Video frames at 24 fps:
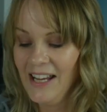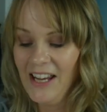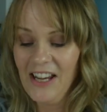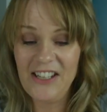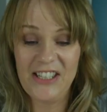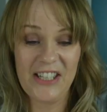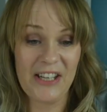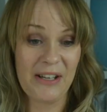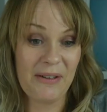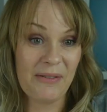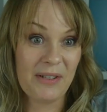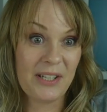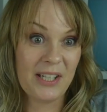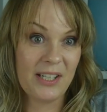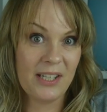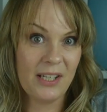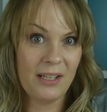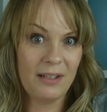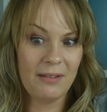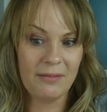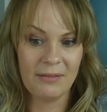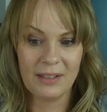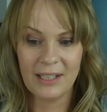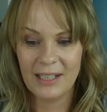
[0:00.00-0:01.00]
2 to
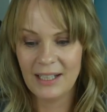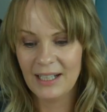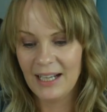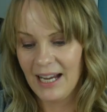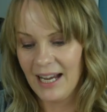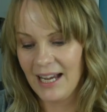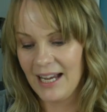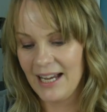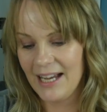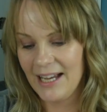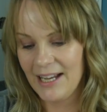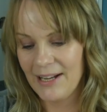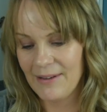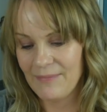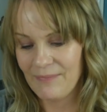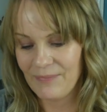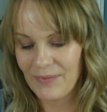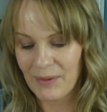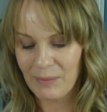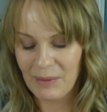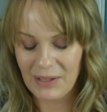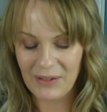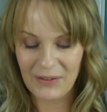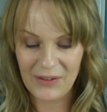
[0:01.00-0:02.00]
do.
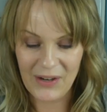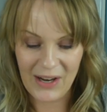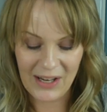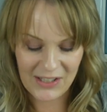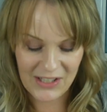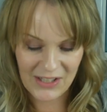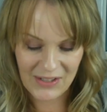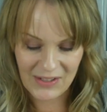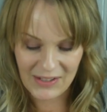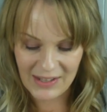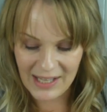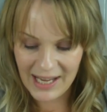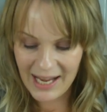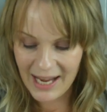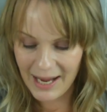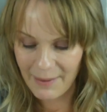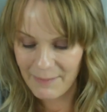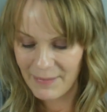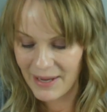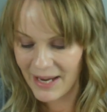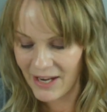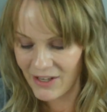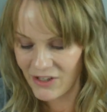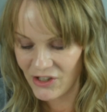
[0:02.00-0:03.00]
Whether or not I'll do that, I
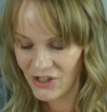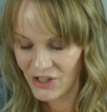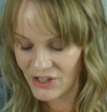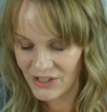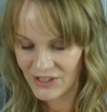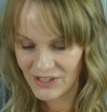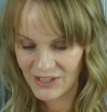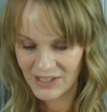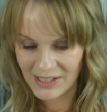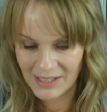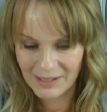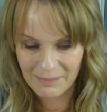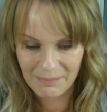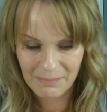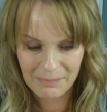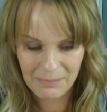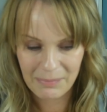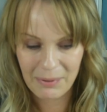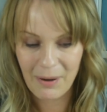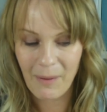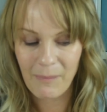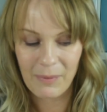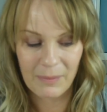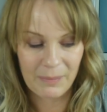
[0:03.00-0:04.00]
may just,
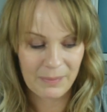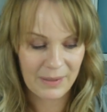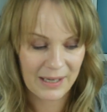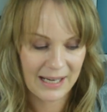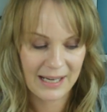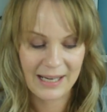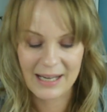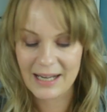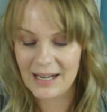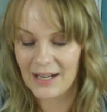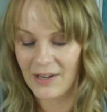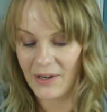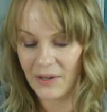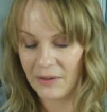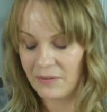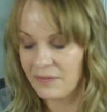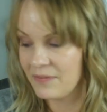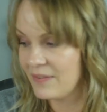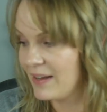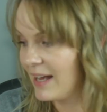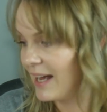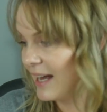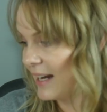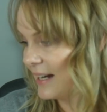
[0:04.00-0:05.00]
probably in all
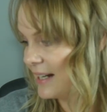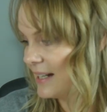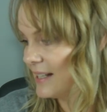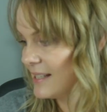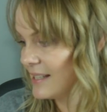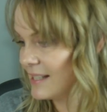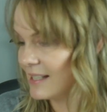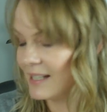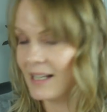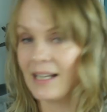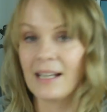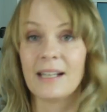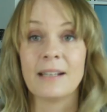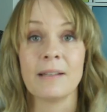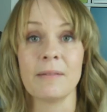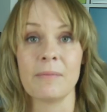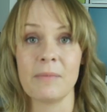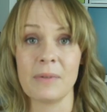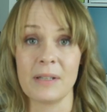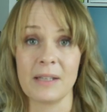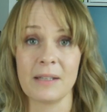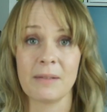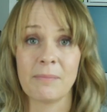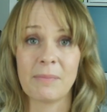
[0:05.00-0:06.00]
fairness and
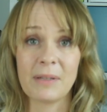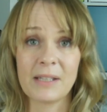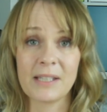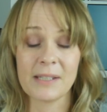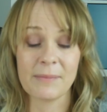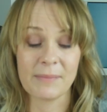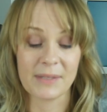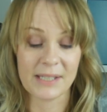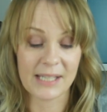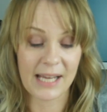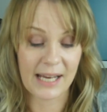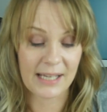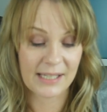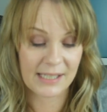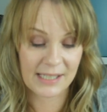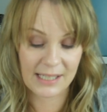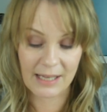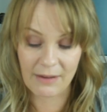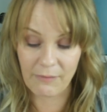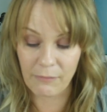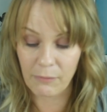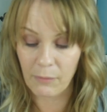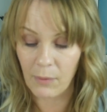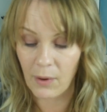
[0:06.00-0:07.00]
with some sense,
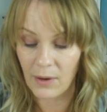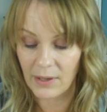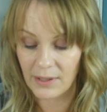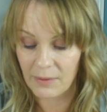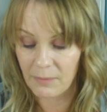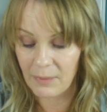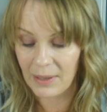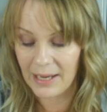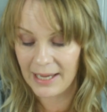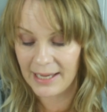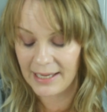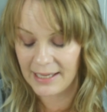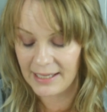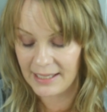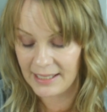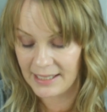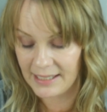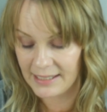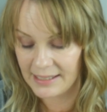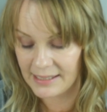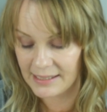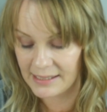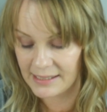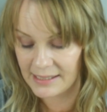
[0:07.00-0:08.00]
give one away,
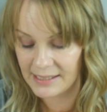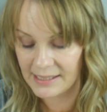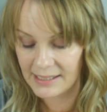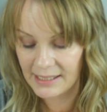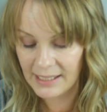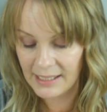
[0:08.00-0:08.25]
and